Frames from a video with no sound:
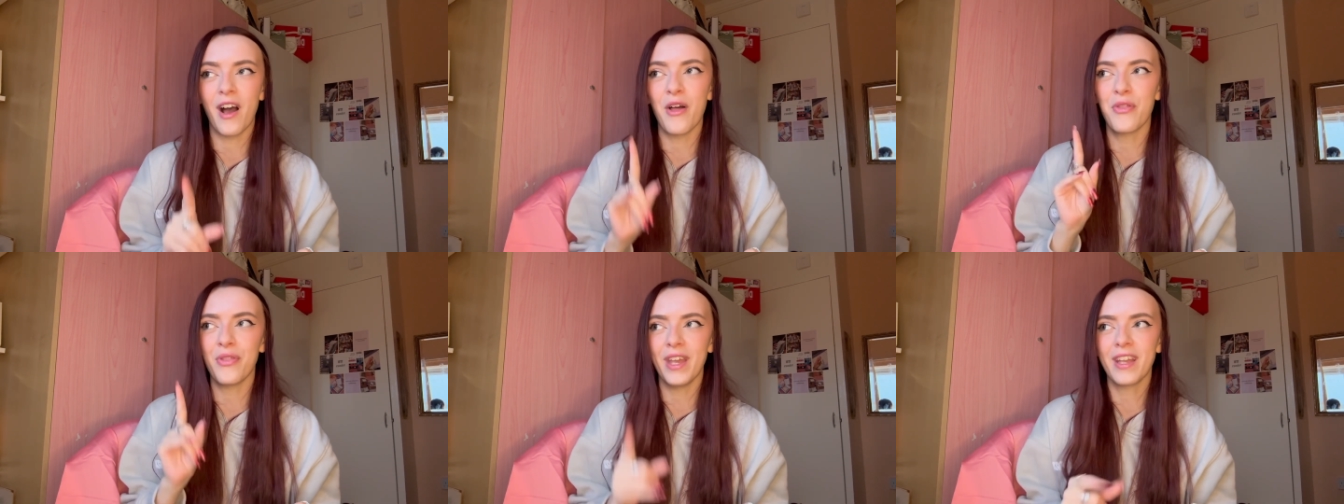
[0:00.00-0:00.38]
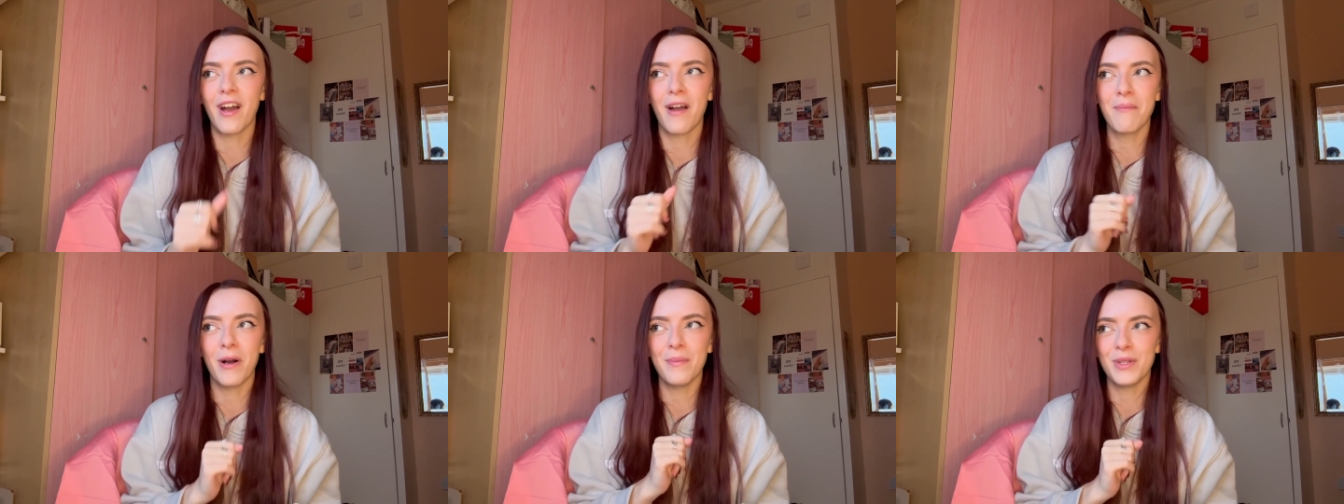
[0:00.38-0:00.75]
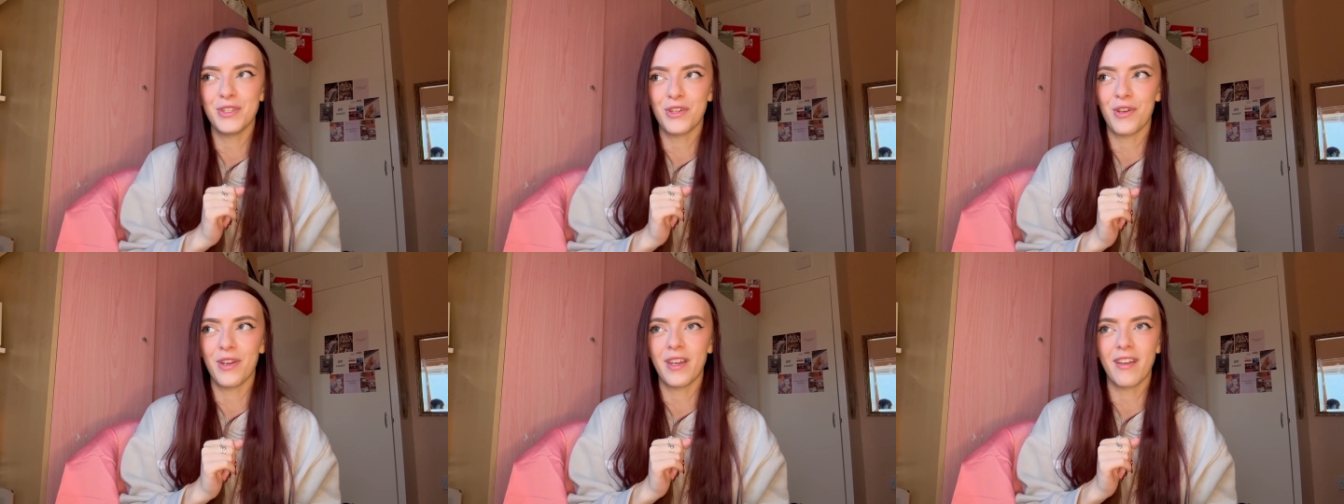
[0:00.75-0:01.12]
I think I might be
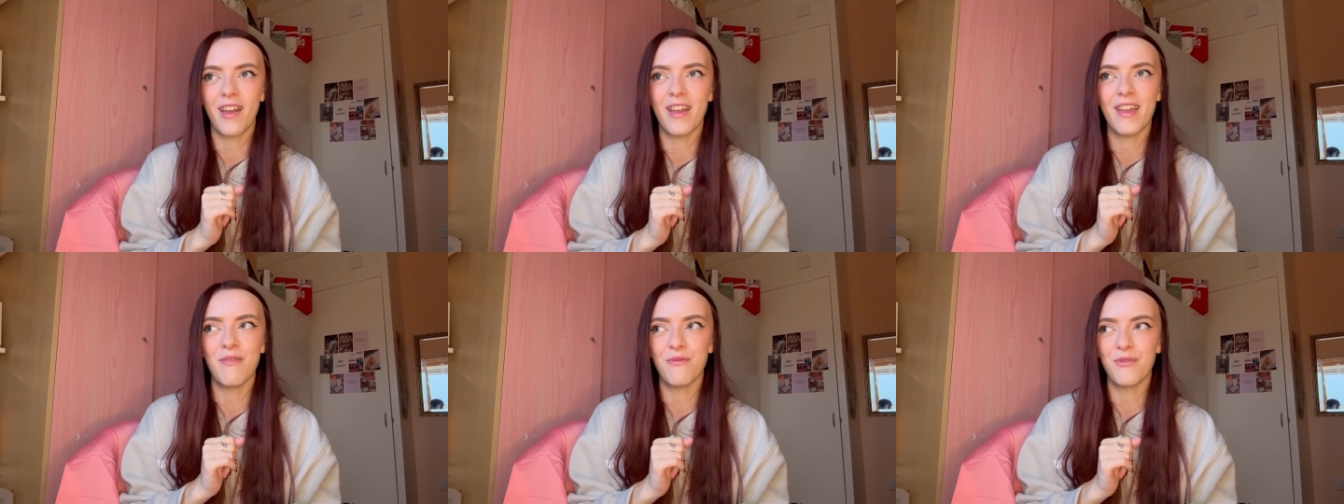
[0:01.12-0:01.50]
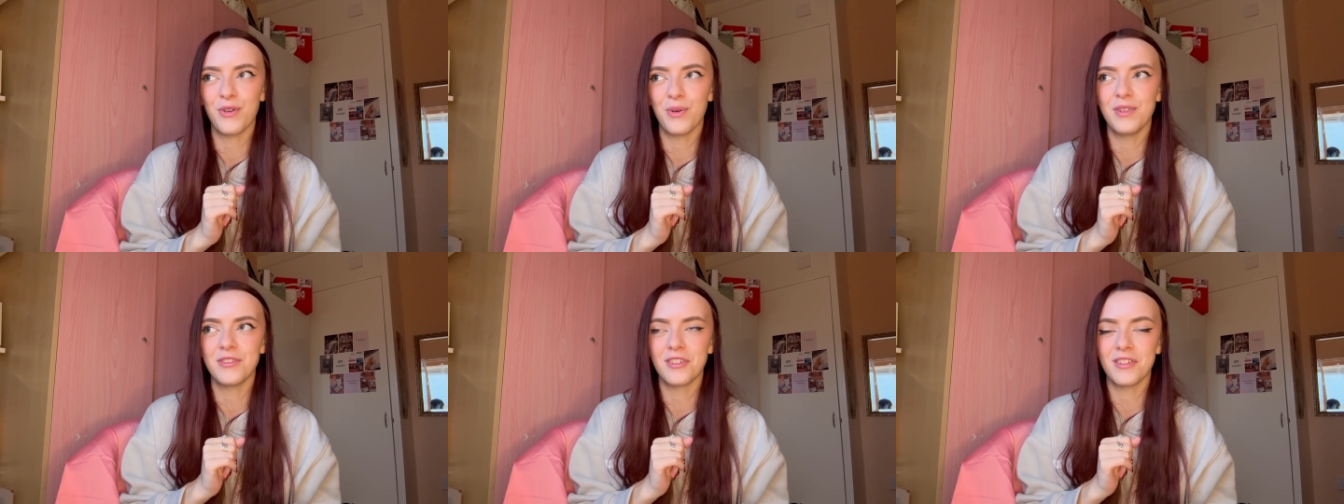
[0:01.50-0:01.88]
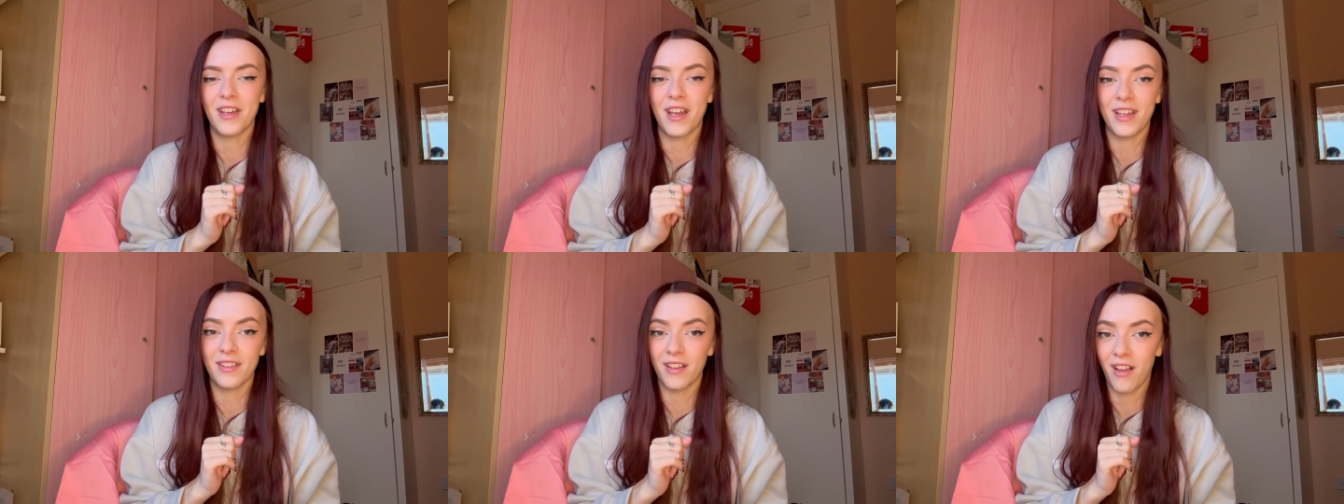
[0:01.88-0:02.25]
doing an influencer
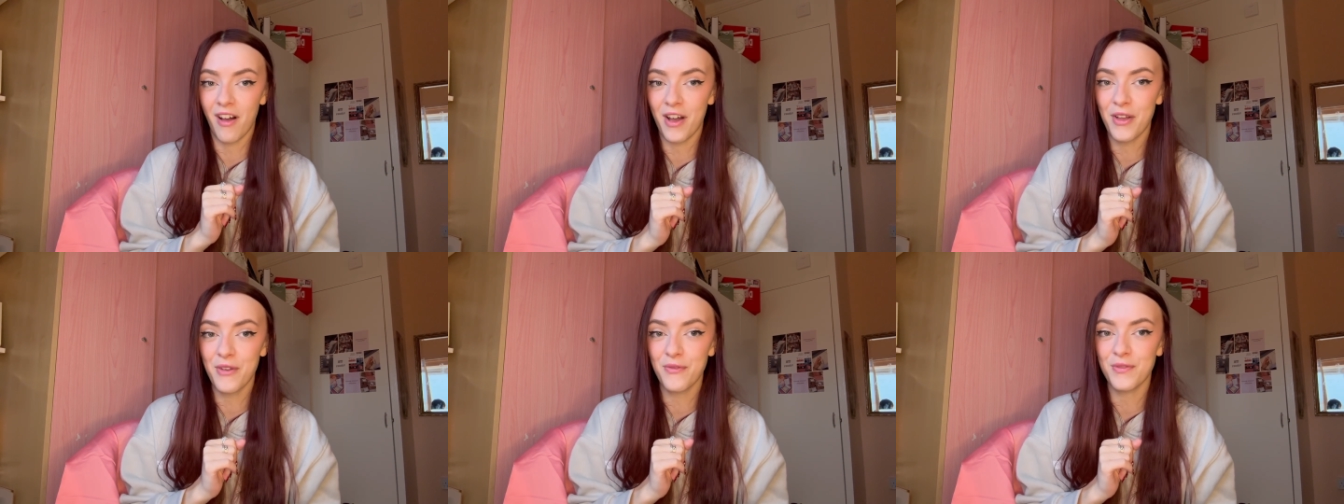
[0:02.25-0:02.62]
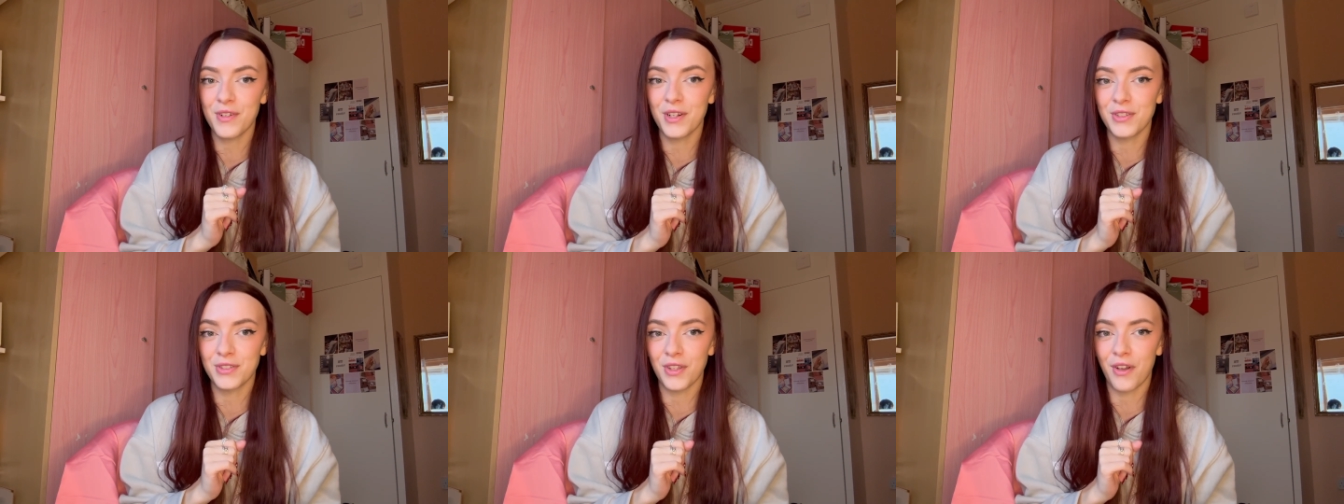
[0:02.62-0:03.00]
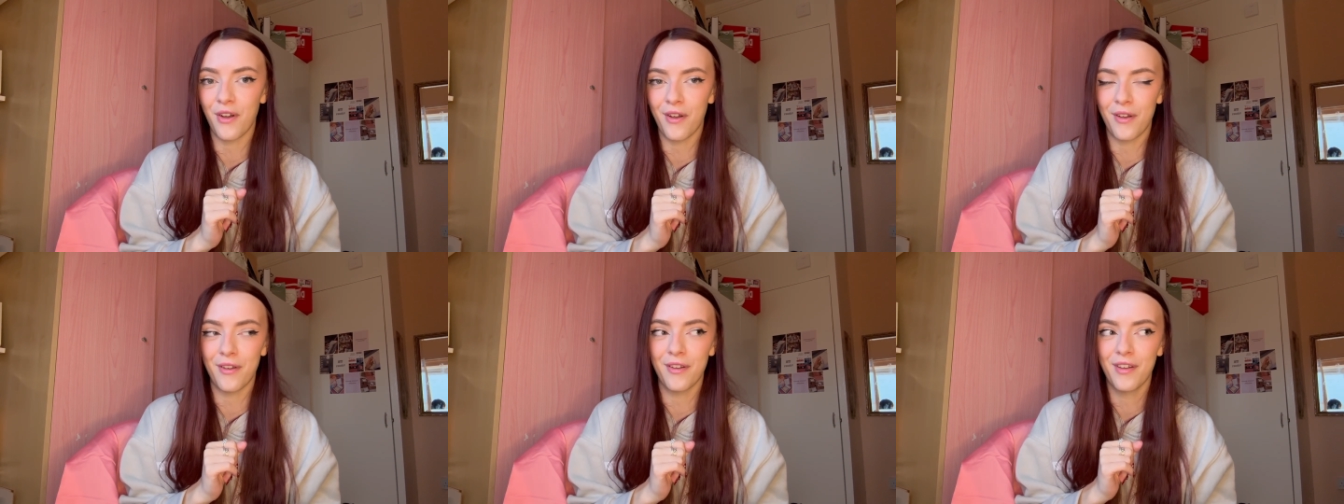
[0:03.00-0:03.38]
day in the life,
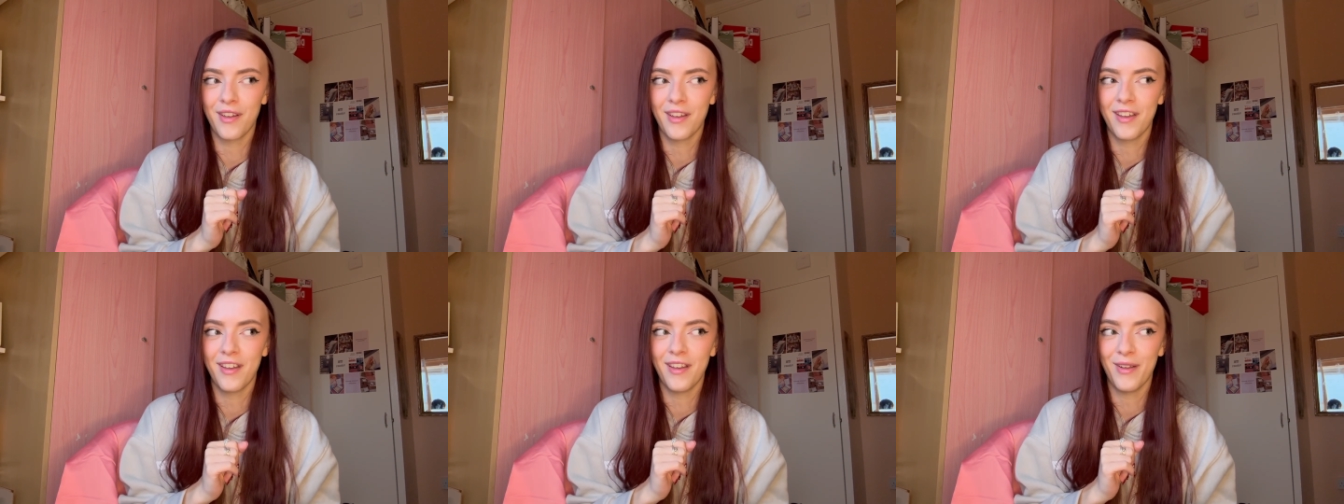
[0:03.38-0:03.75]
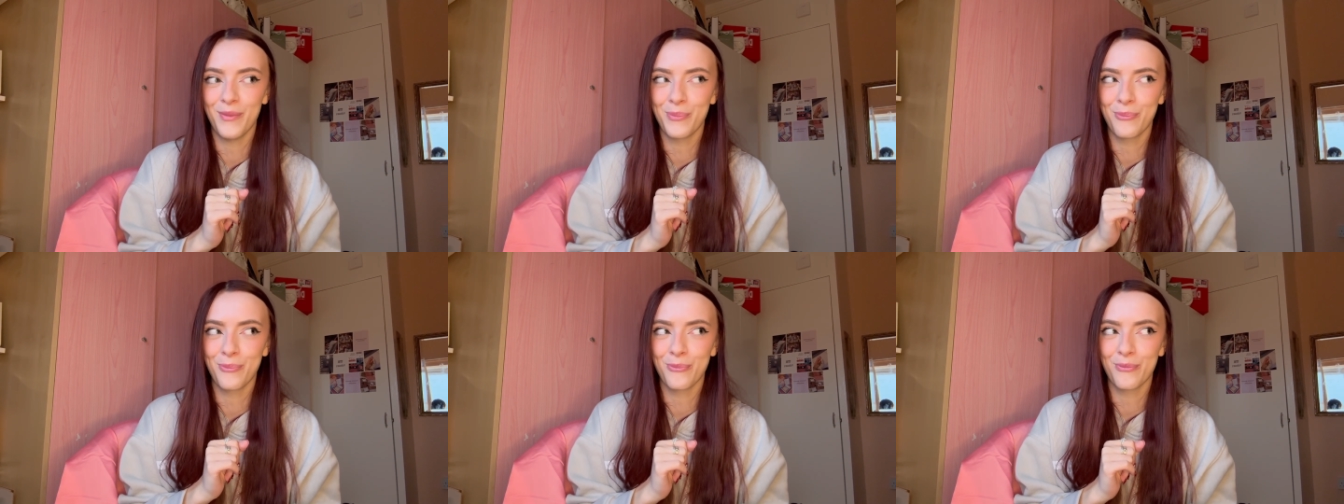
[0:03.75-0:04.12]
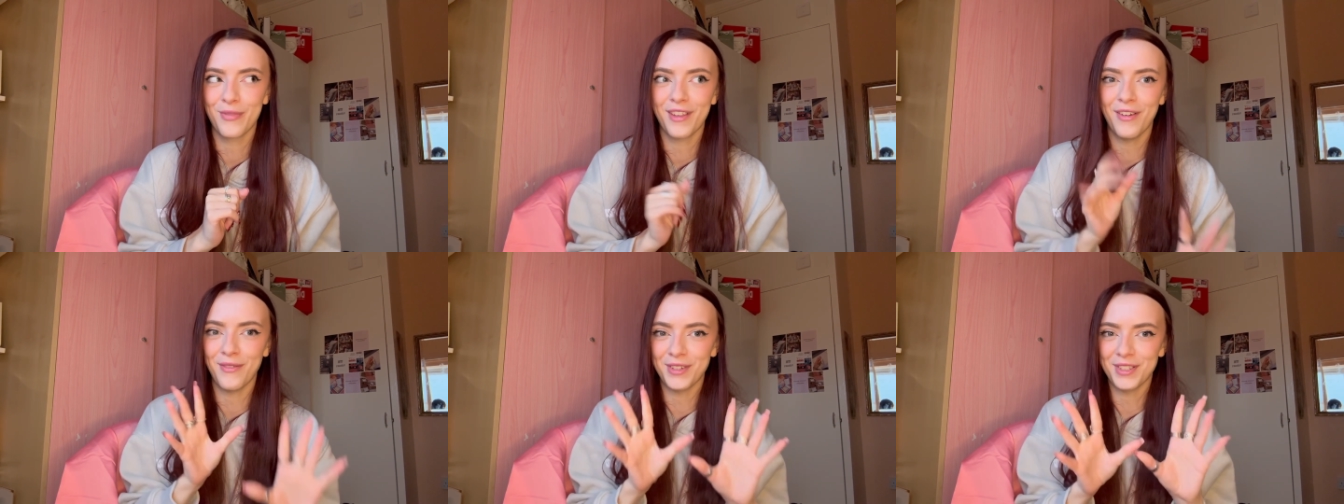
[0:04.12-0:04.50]
so
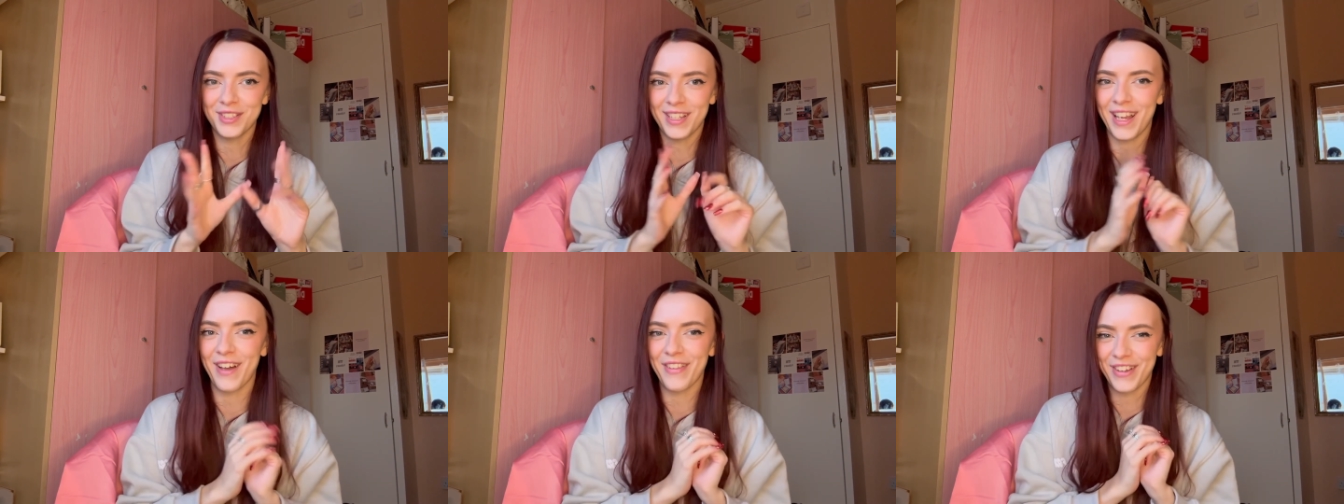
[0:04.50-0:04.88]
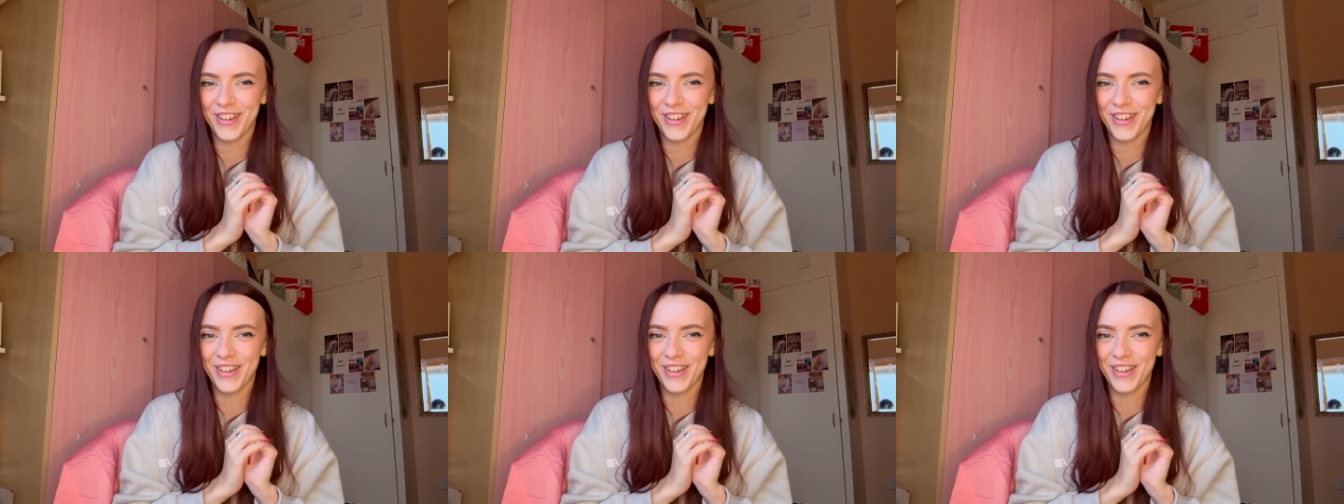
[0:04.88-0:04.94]
we'll see how that